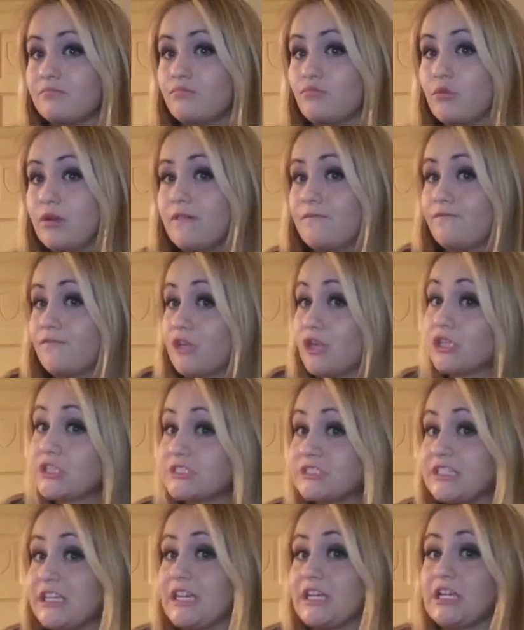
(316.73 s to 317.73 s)
if they're
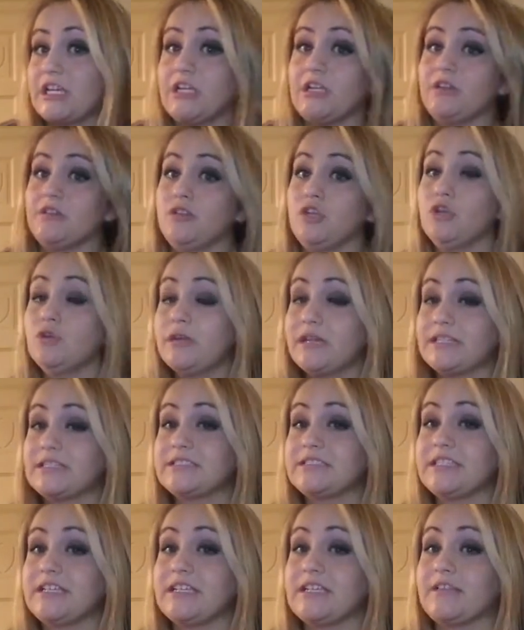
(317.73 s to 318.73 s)
sick and you
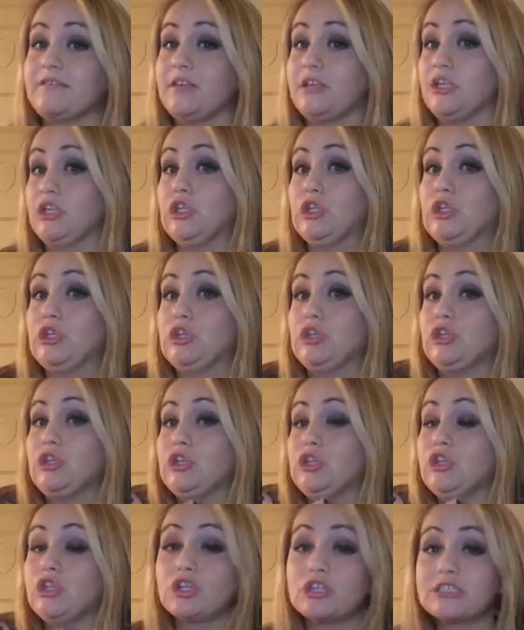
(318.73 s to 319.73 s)
get sick and then
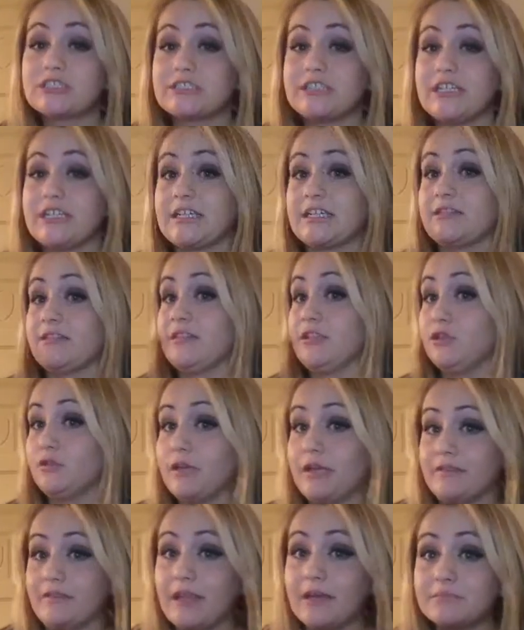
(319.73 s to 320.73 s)
you're sick and you
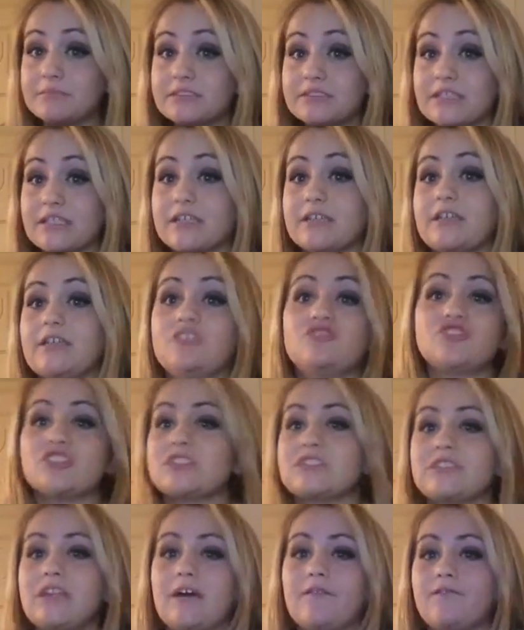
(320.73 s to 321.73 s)
get them sick, it's
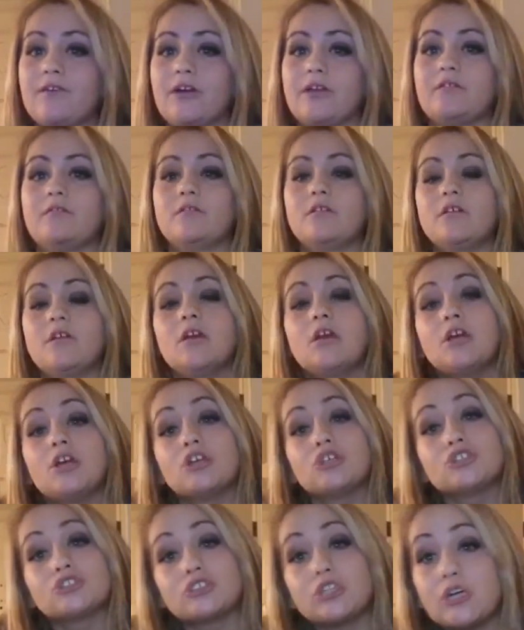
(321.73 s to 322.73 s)
just not fun.
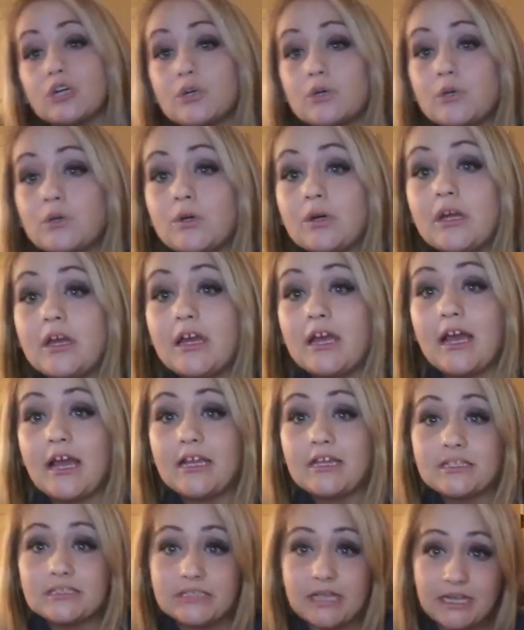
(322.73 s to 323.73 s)
So I
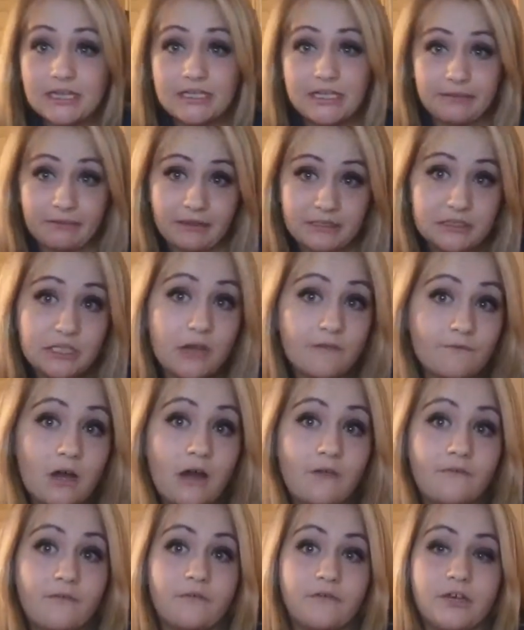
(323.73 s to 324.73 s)
decided to take myself
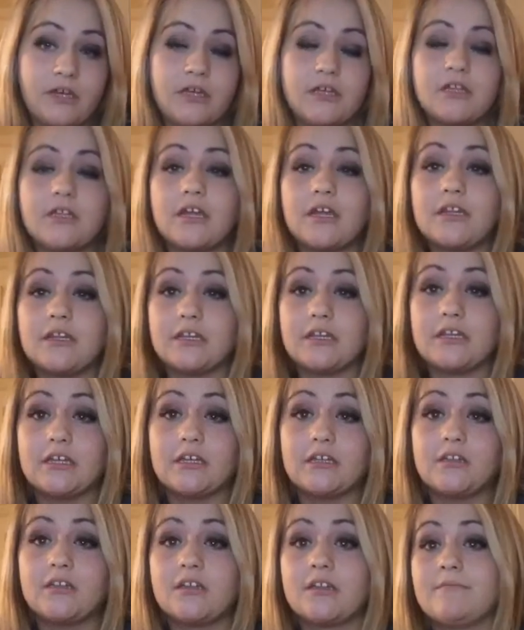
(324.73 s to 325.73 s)
off of it, and I
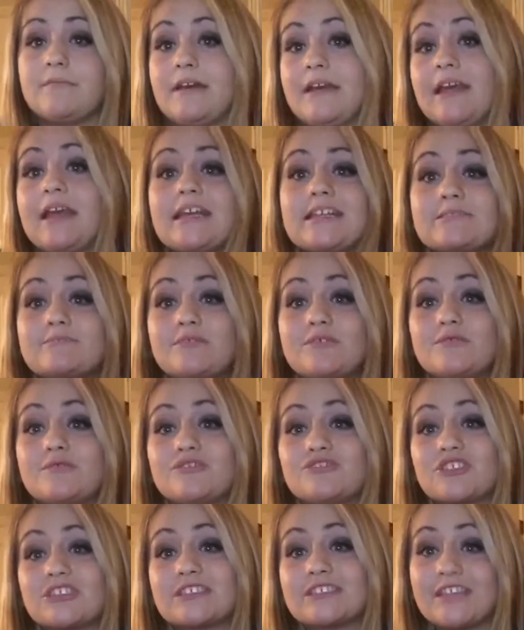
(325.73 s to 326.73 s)
did, and my eczema
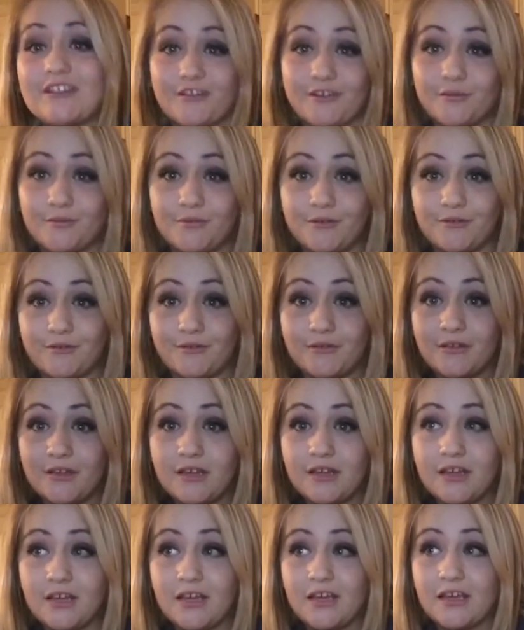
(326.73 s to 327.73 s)
was just terrible.
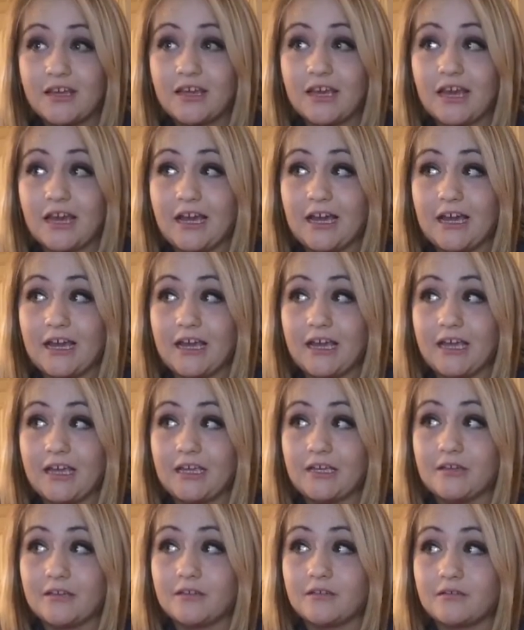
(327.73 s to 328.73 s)

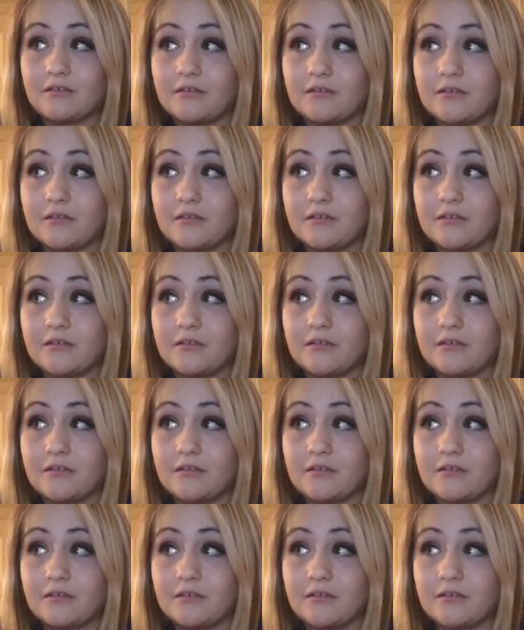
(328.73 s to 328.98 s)
The